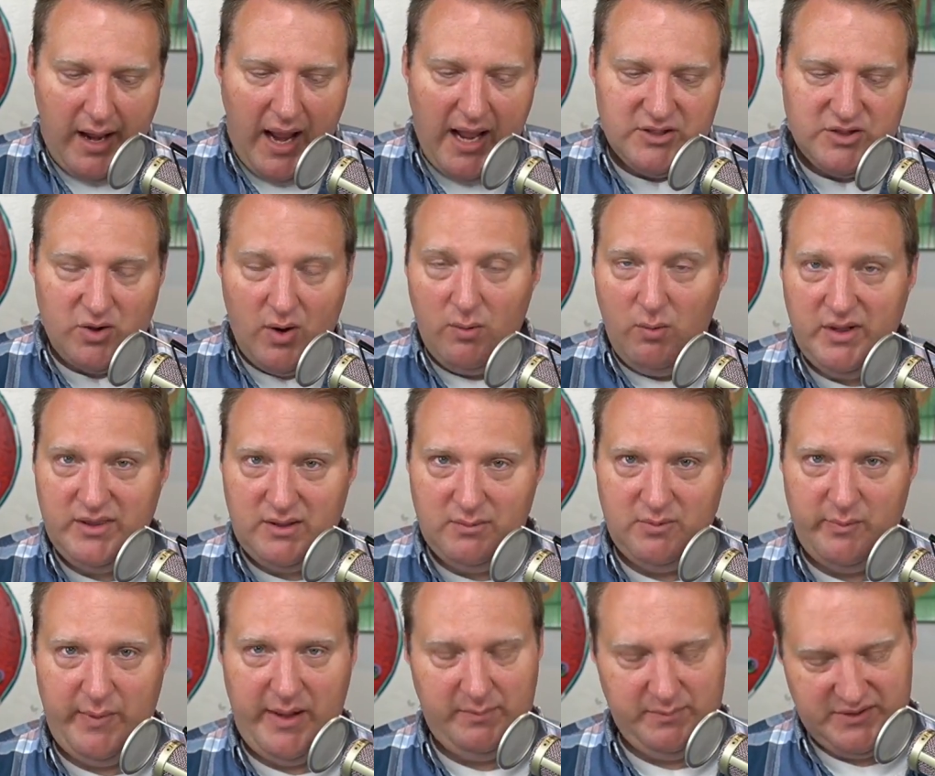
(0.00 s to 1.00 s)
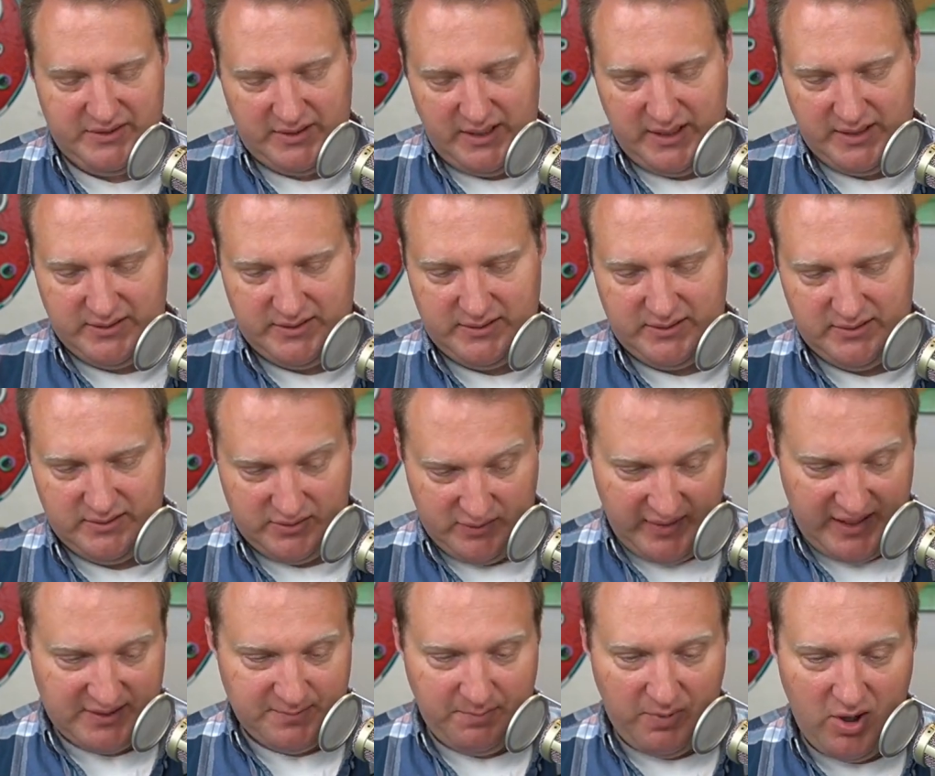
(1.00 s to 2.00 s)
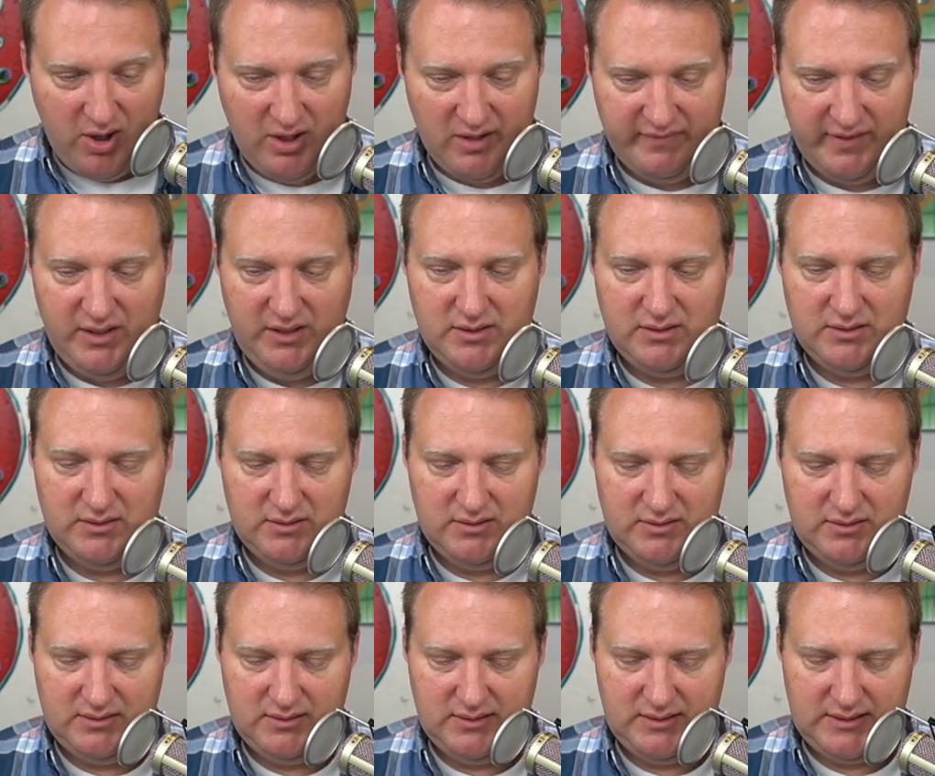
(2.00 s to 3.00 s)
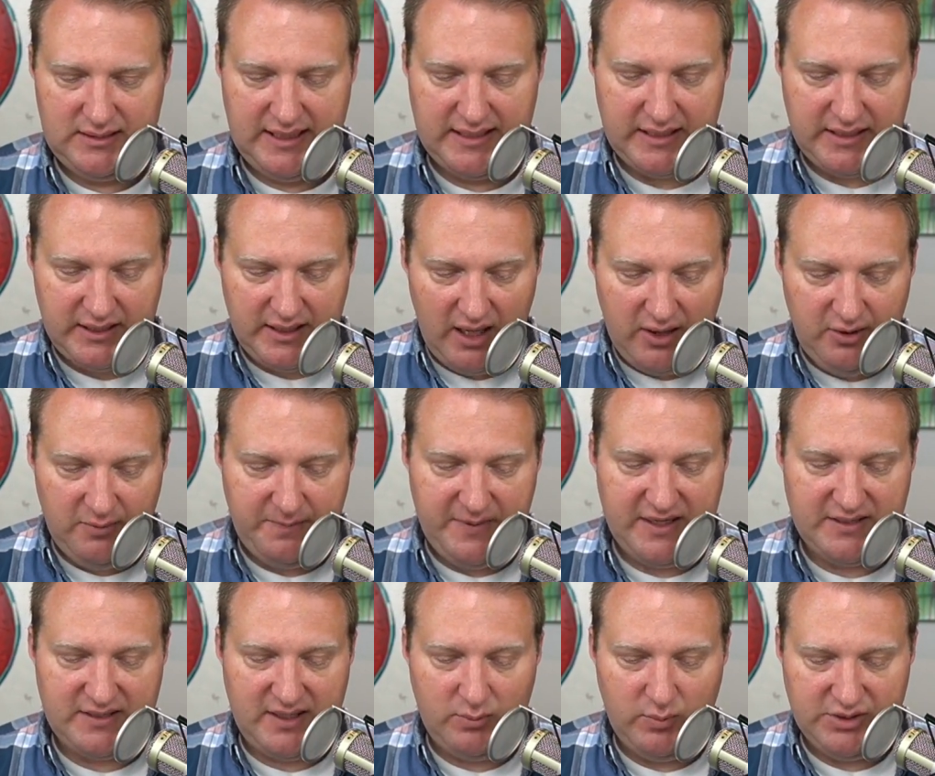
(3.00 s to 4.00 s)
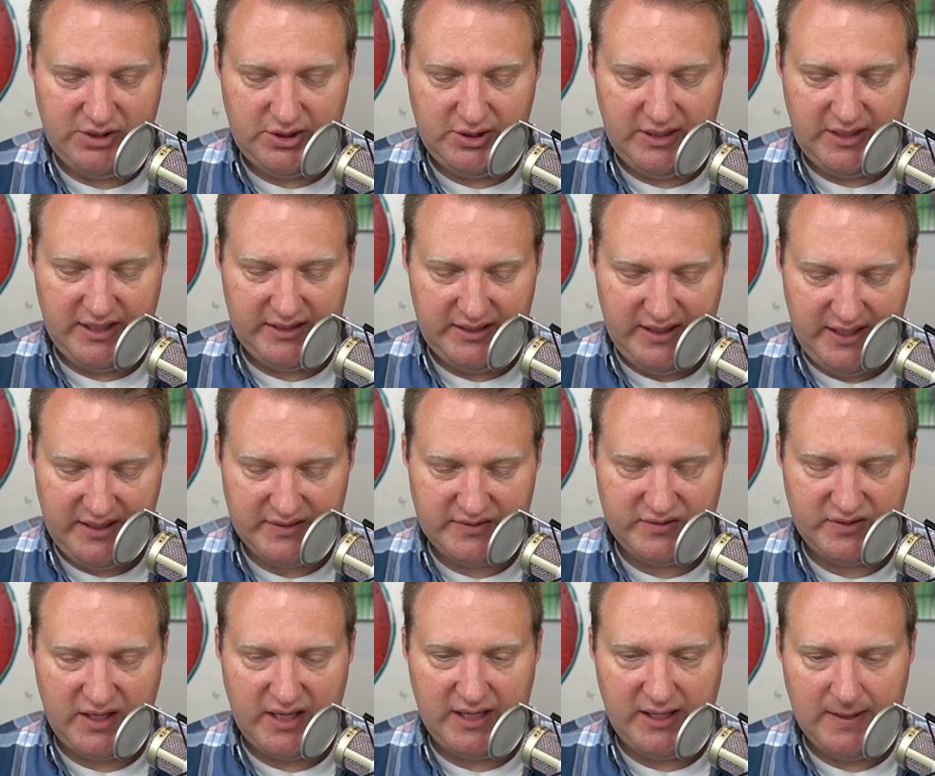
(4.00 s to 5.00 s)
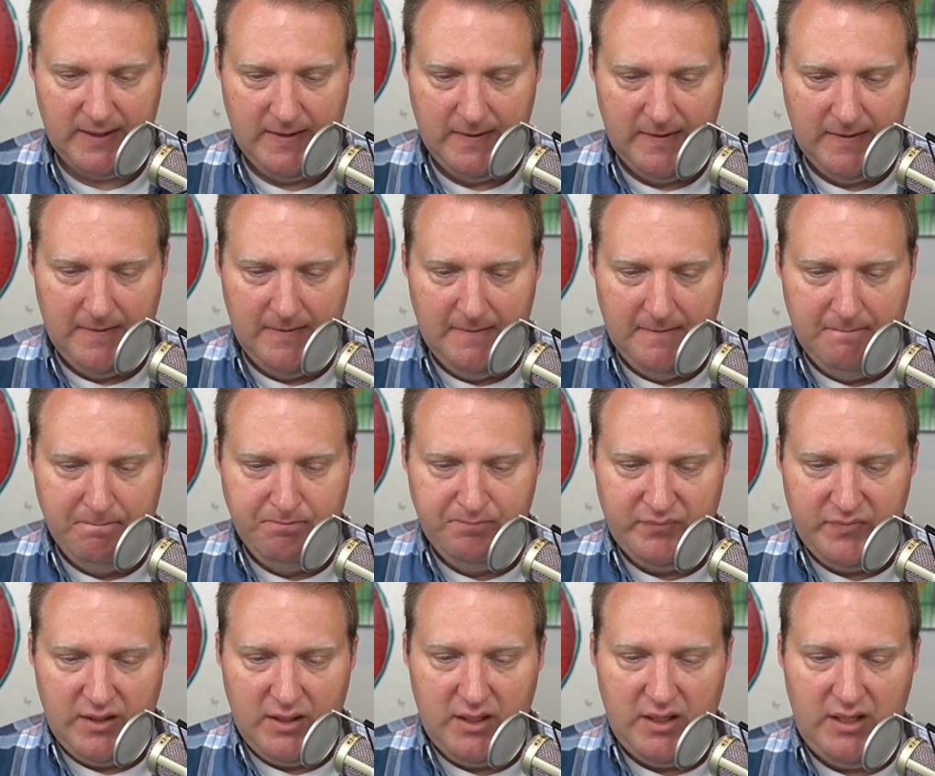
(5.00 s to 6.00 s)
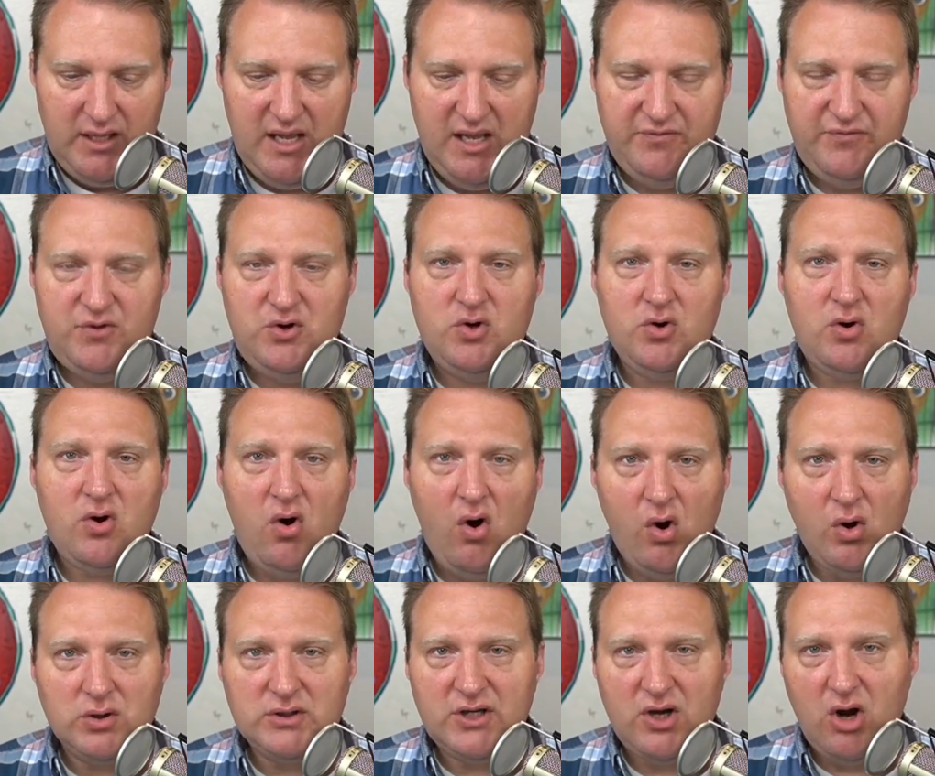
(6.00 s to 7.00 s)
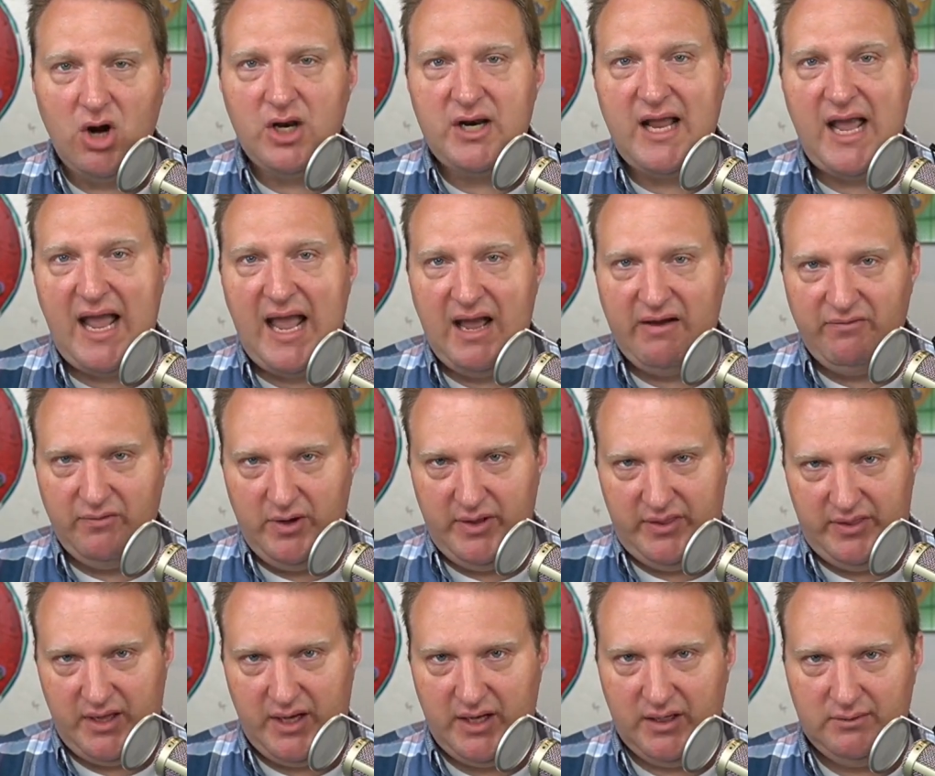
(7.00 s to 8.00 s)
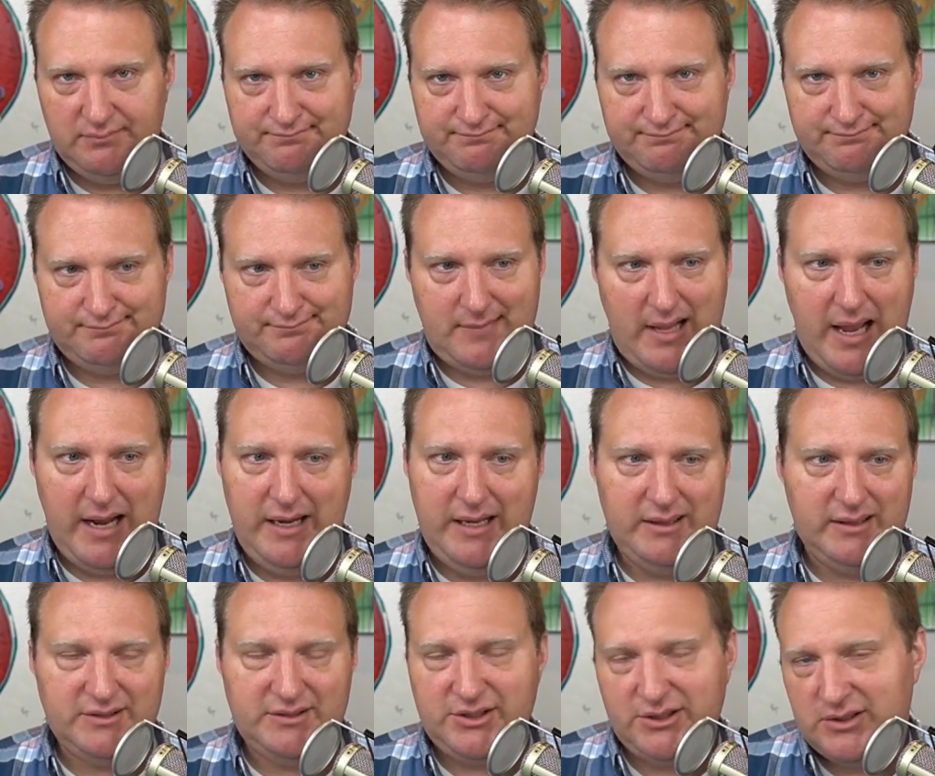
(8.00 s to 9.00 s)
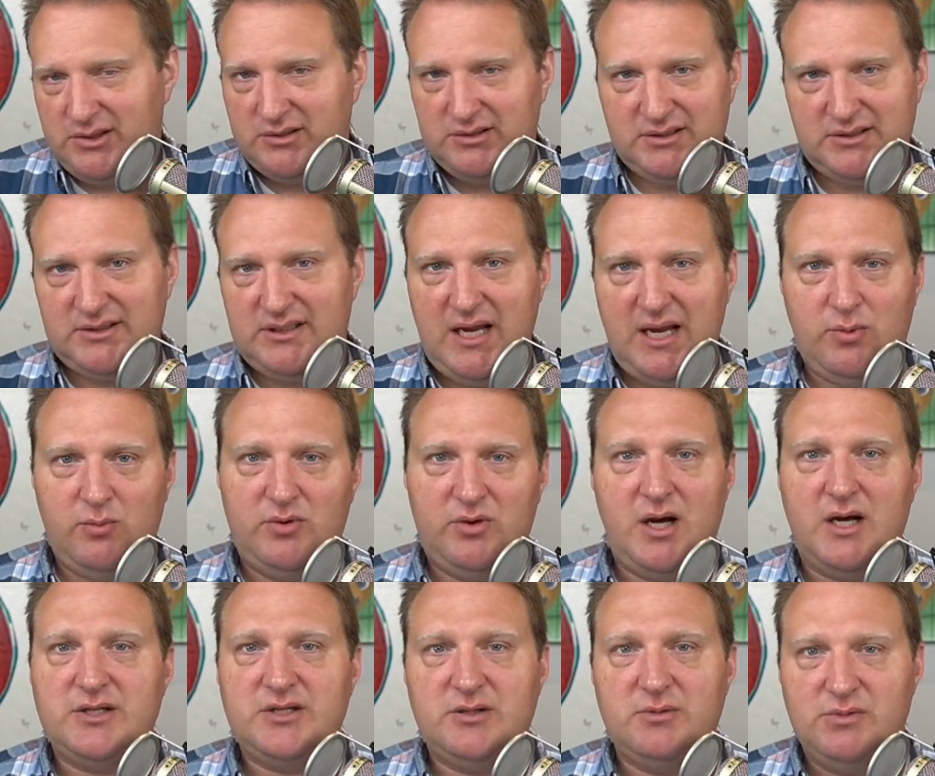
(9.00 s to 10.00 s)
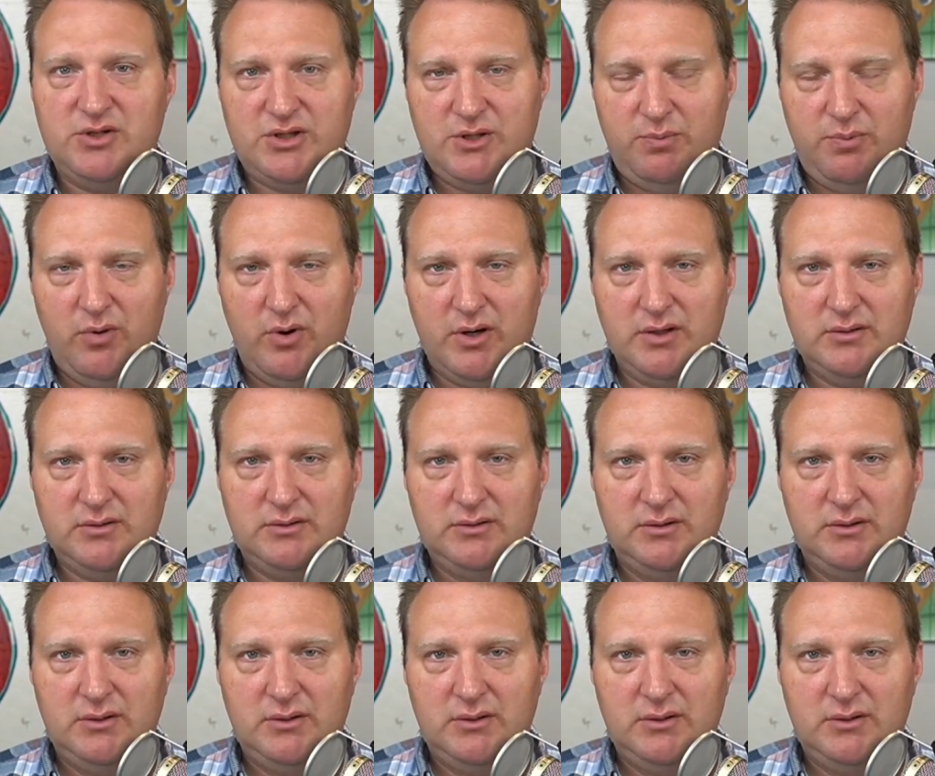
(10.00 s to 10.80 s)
And so I want them to make mistakes. So that's part of it. And then the other piece, I want you to get this like, if you're holding on to everything, and again, let's just take customer support.